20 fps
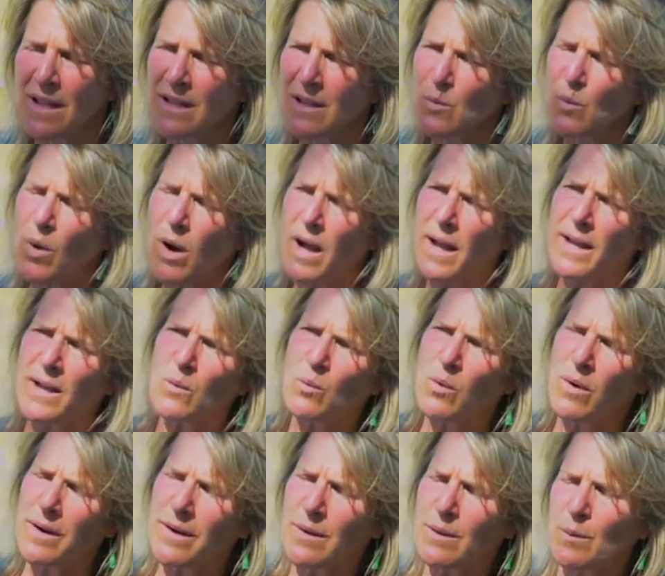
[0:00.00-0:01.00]

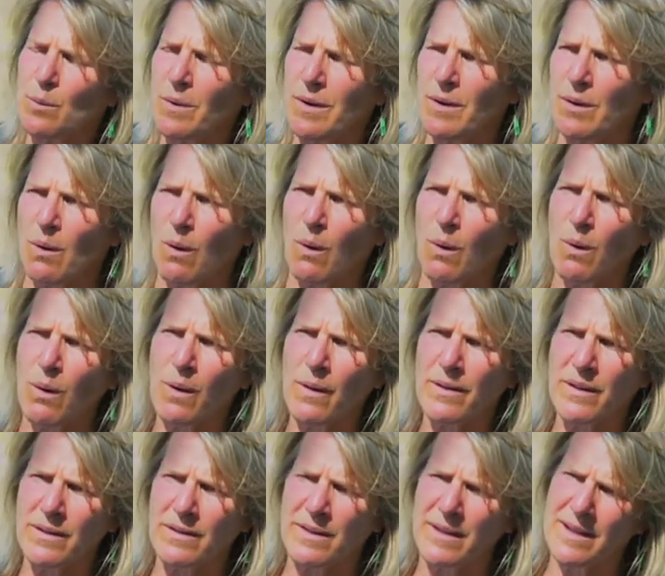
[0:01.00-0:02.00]
what are all
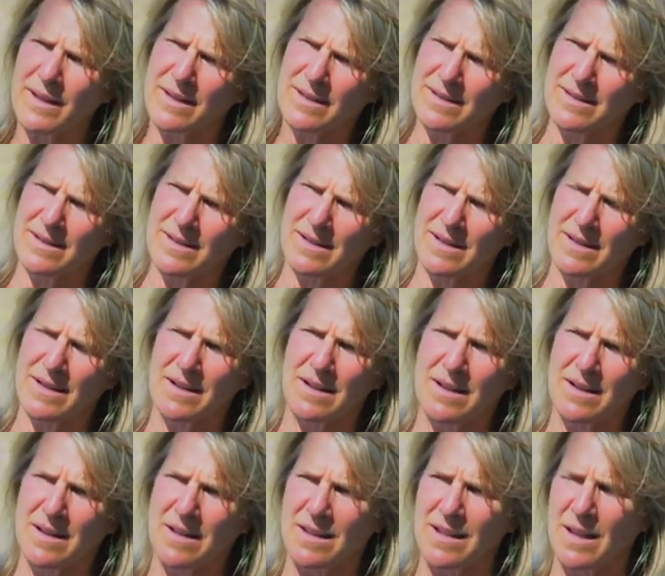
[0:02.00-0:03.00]
the things
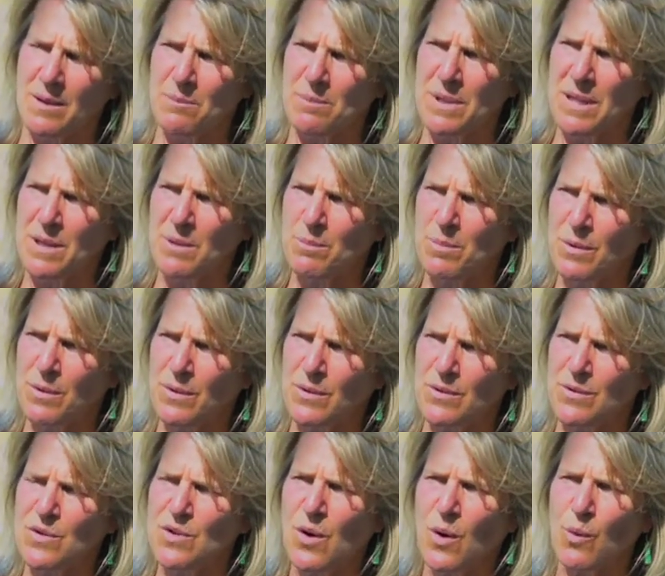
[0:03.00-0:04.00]
that
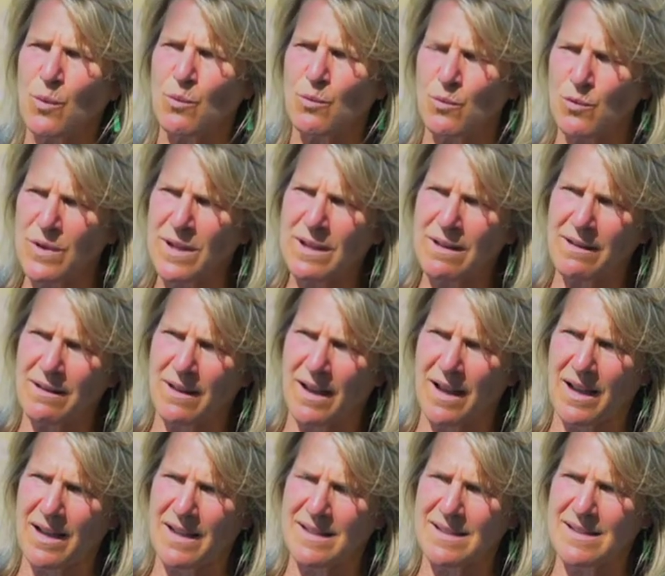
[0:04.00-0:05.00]
people don't
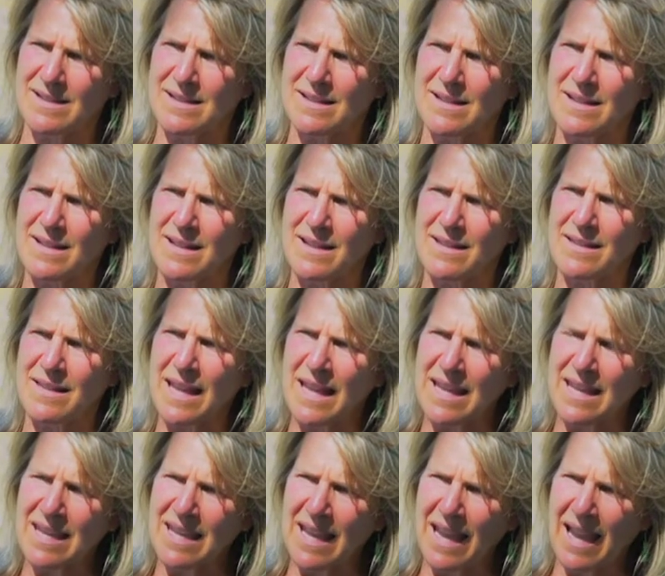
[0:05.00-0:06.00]
realize
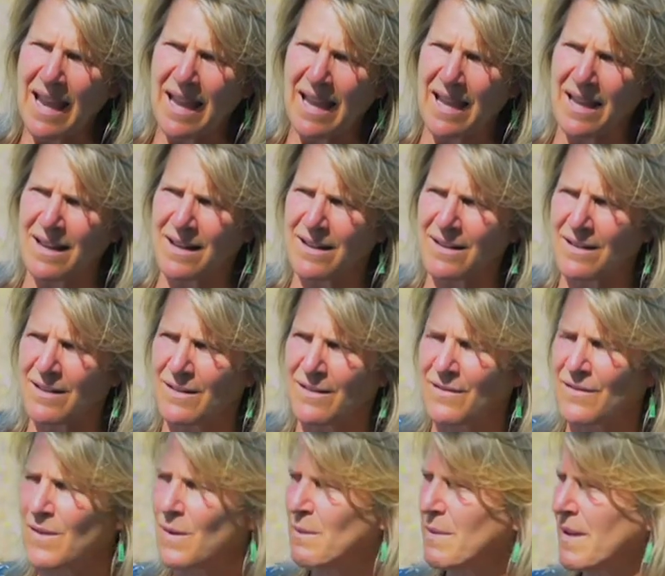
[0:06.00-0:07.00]
they get
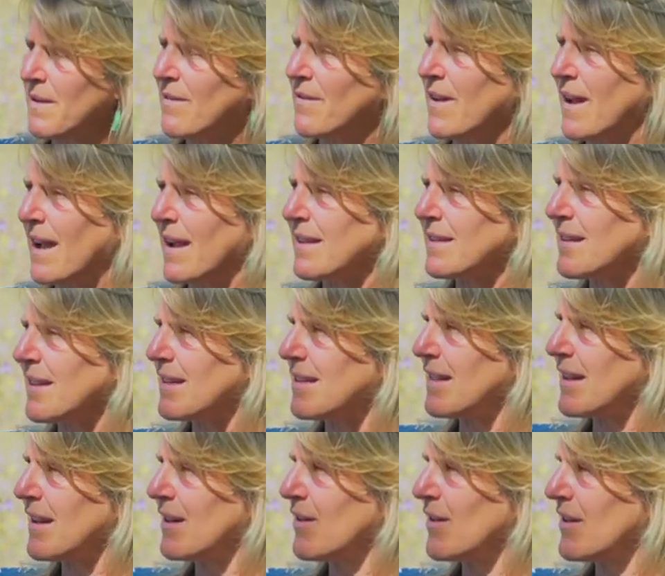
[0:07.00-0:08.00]
from the fact that
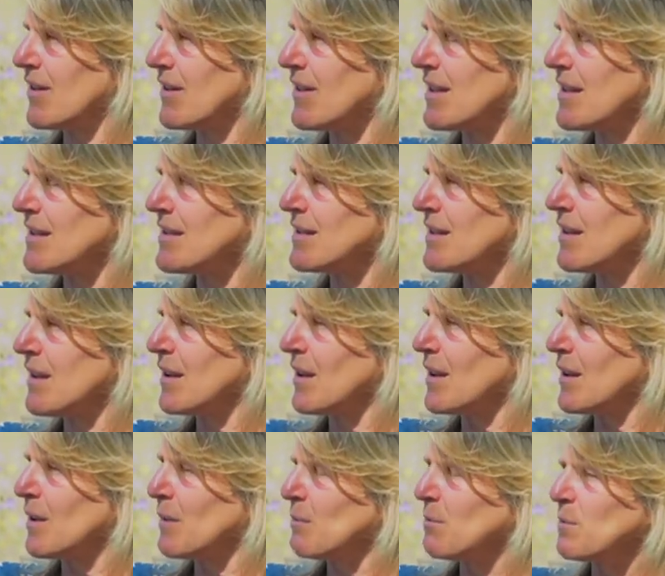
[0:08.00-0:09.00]
there are these
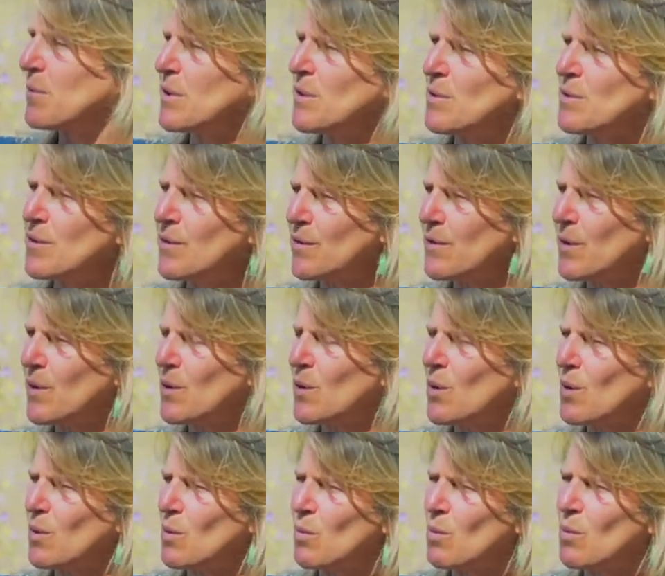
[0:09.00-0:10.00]

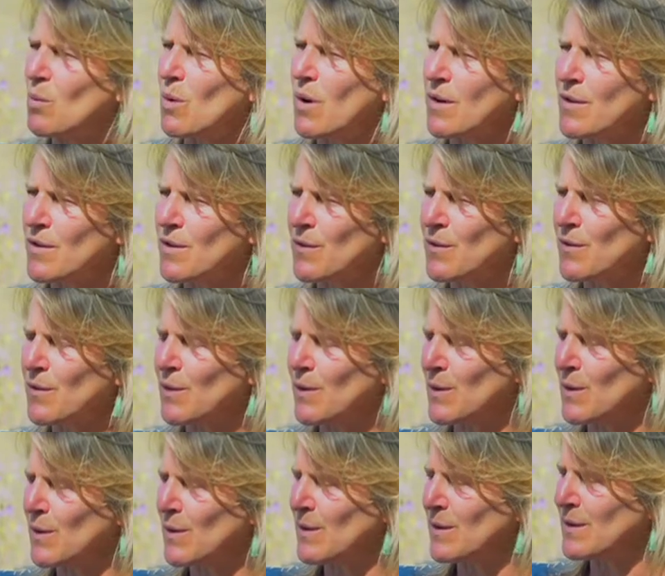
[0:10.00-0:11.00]
beautiful,
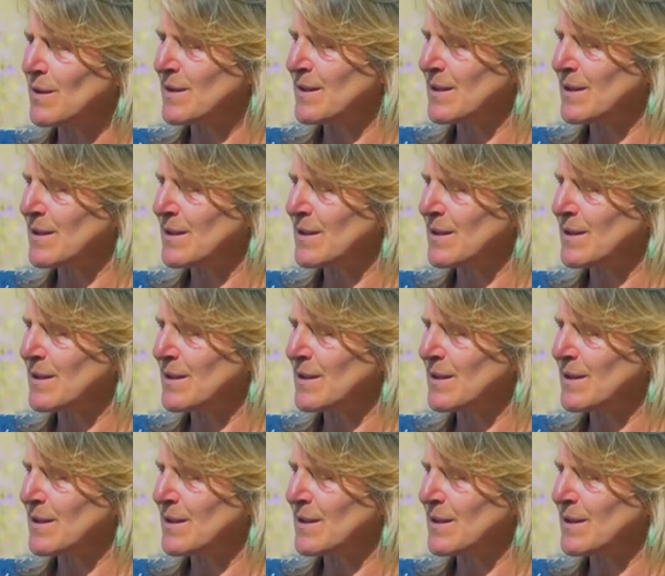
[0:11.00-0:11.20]
wonderful